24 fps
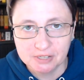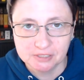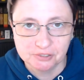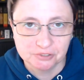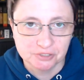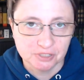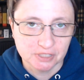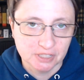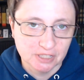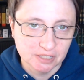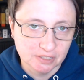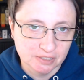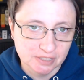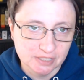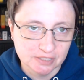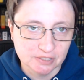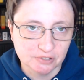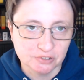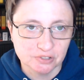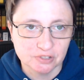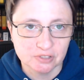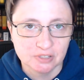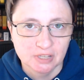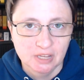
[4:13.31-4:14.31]
There's Achilles.
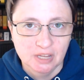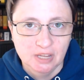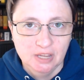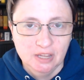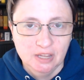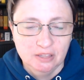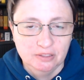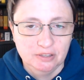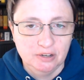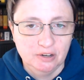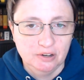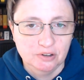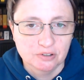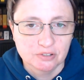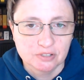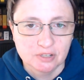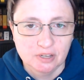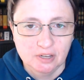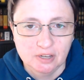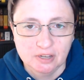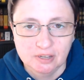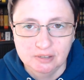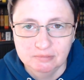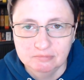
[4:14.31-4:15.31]
There's there's
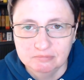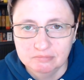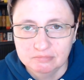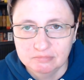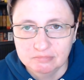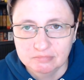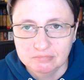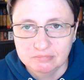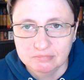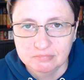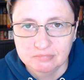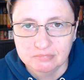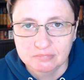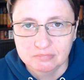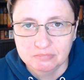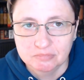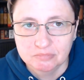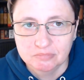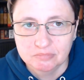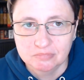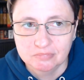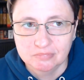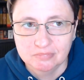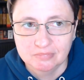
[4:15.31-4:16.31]
um,
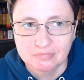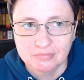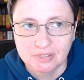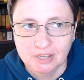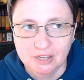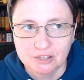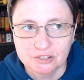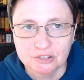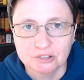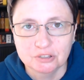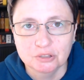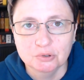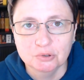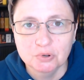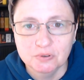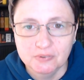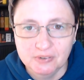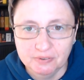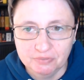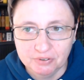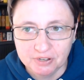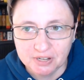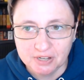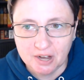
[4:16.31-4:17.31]
a slew of
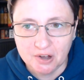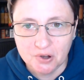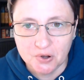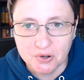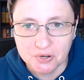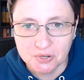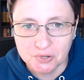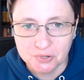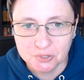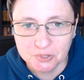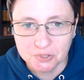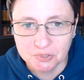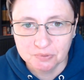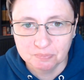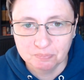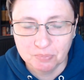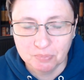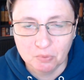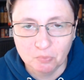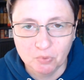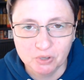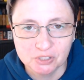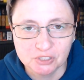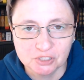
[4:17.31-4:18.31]
different characters.
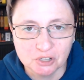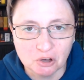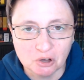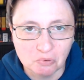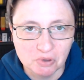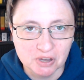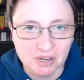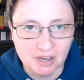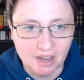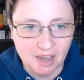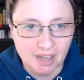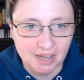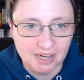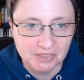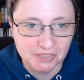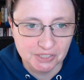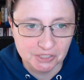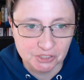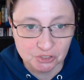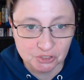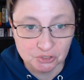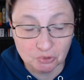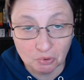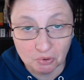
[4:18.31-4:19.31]
But what's going on in the
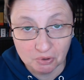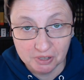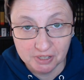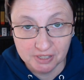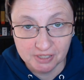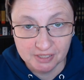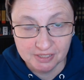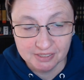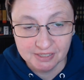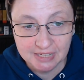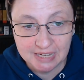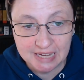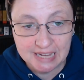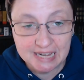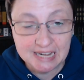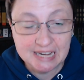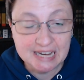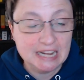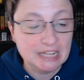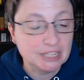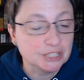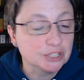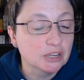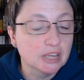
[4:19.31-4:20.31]
story, and
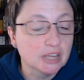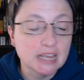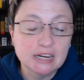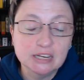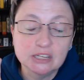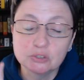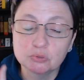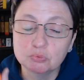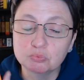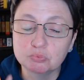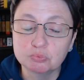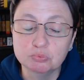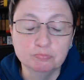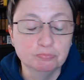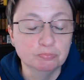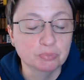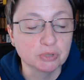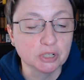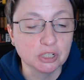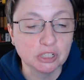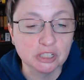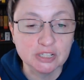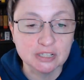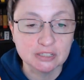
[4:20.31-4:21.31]
it's it's
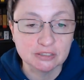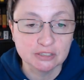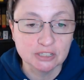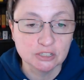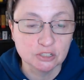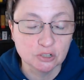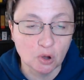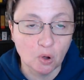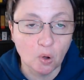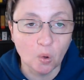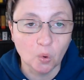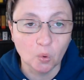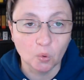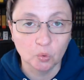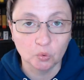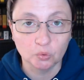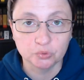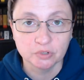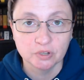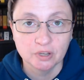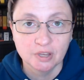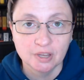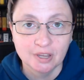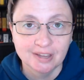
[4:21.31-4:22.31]
brilliantly
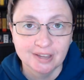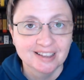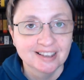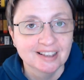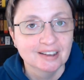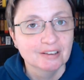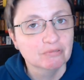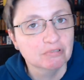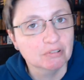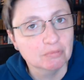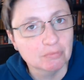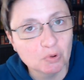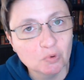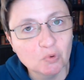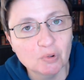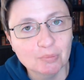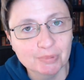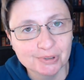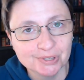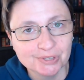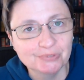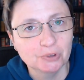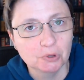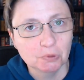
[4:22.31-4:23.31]
told from a
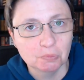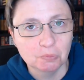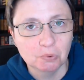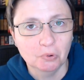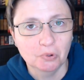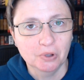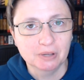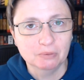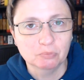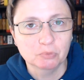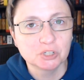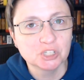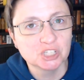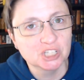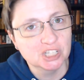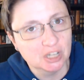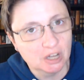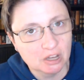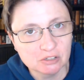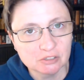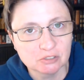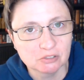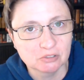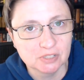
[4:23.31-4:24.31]
woman's viewpoint, which she
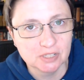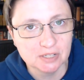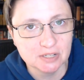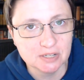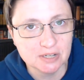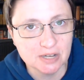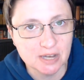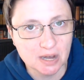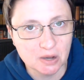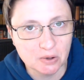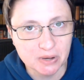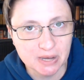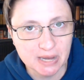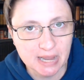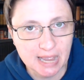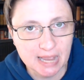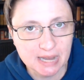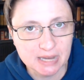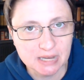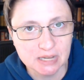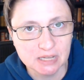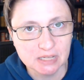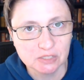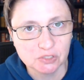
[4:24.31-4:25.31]
also did in Ariadne.